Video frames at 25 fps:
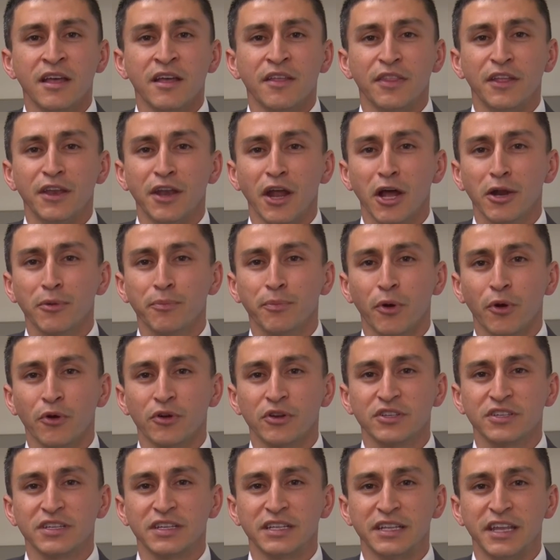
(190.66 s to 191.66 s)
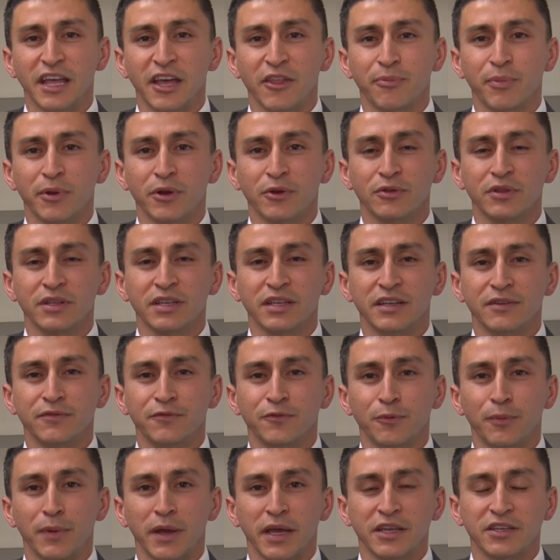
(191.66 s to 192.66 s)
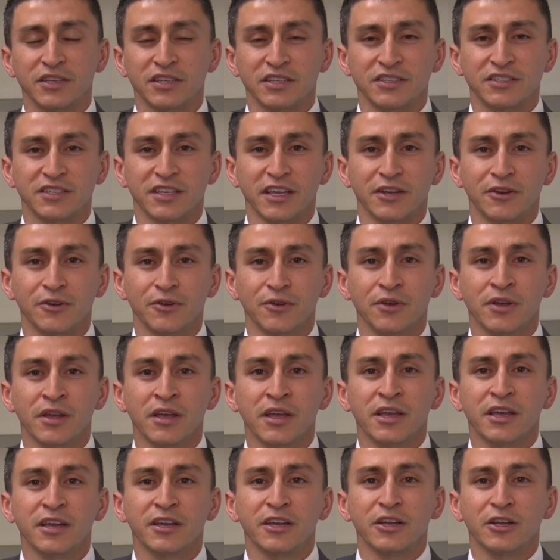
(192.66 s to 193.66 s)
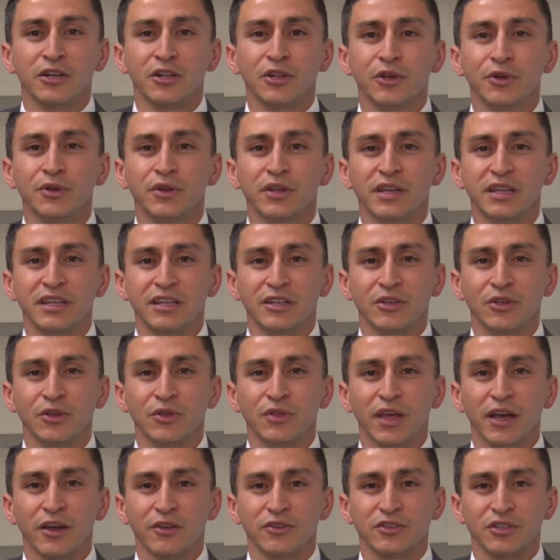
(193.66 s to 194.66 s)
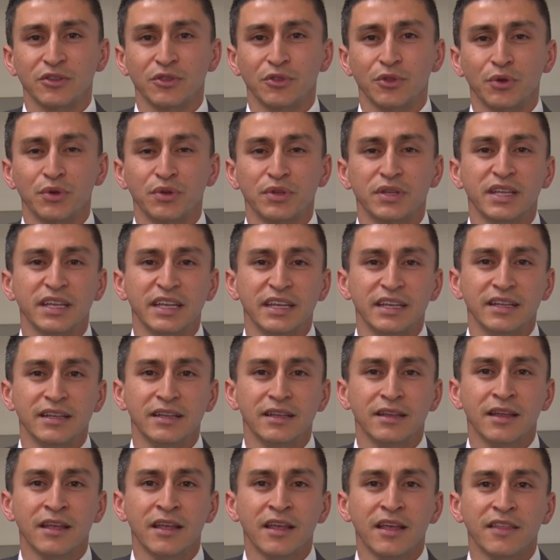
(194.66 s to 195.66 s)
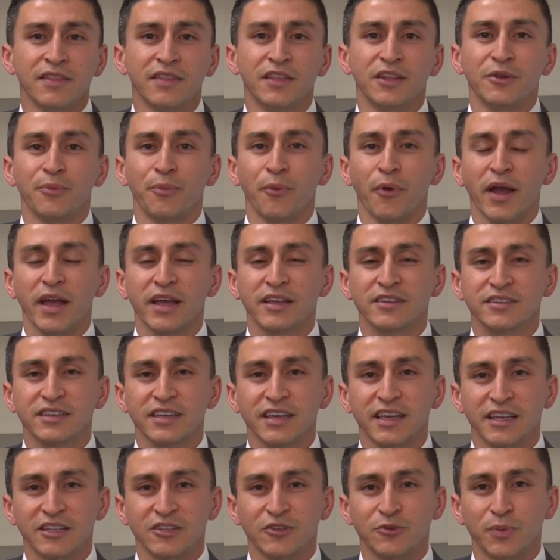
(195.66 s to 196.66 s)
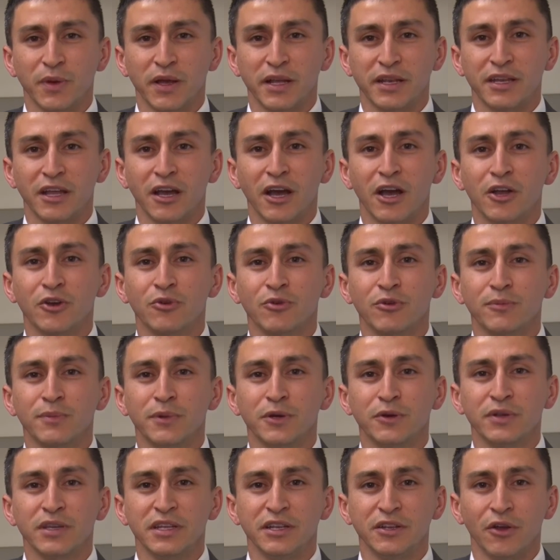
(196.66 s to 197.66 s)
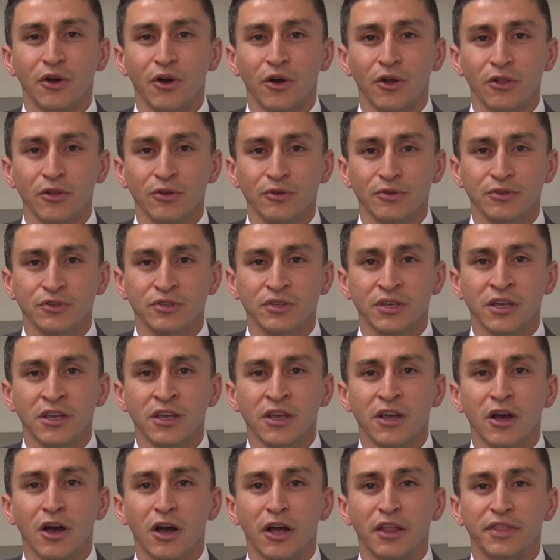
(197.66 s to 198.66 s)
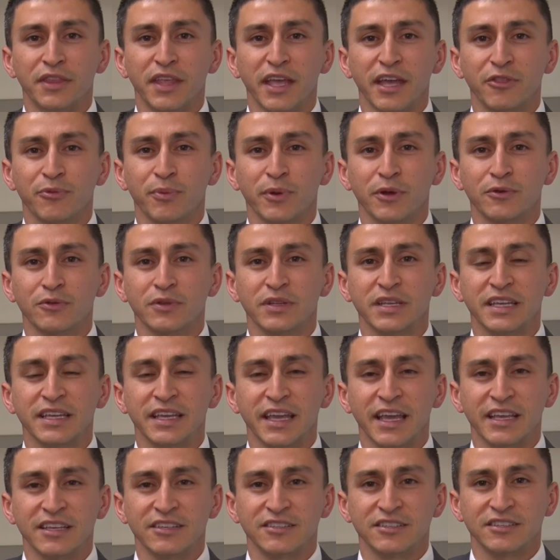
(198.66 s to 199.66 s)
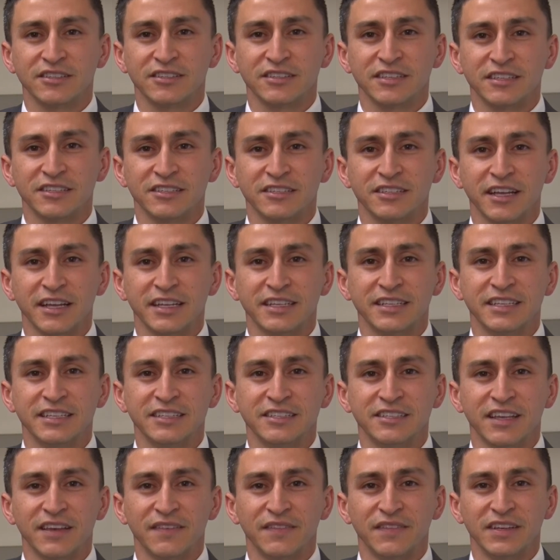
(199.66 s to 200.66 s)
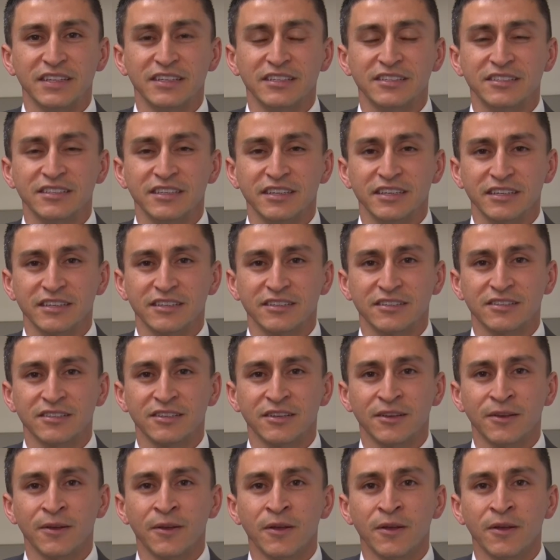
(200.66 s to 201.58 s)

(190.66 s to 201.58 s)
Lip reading: The Nonpartisan Death Penalty Information Center concluded in 2013 that Nebraska had spent $100 million on death penalty cases since 1976.